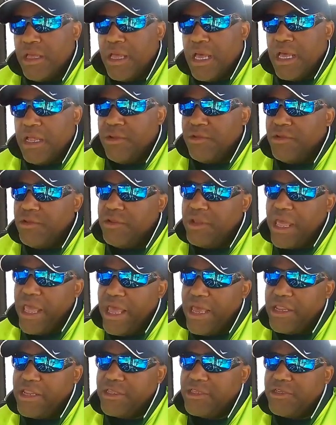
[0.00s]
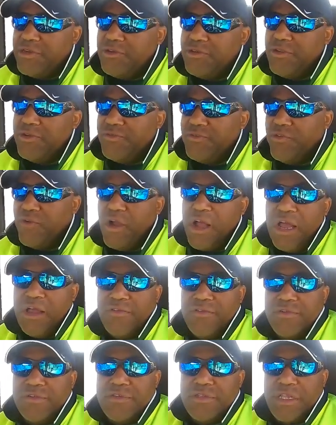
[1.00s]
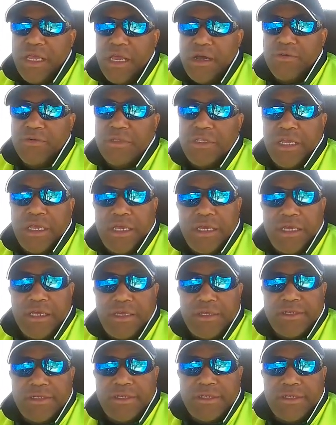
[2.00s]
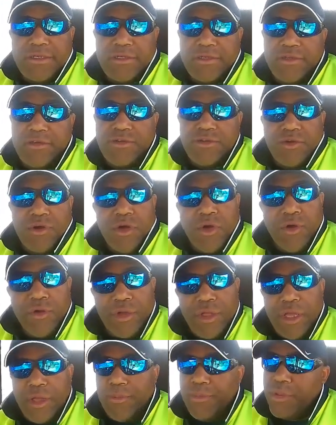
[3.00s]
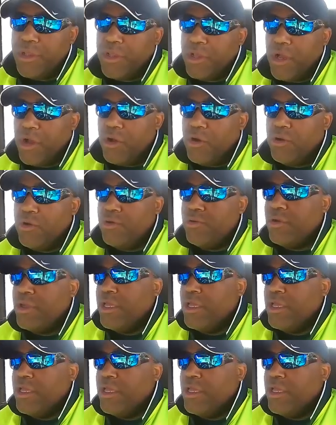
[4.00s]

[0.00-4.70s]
I don't know the attitude of drivers nowadays is you know hurry up and go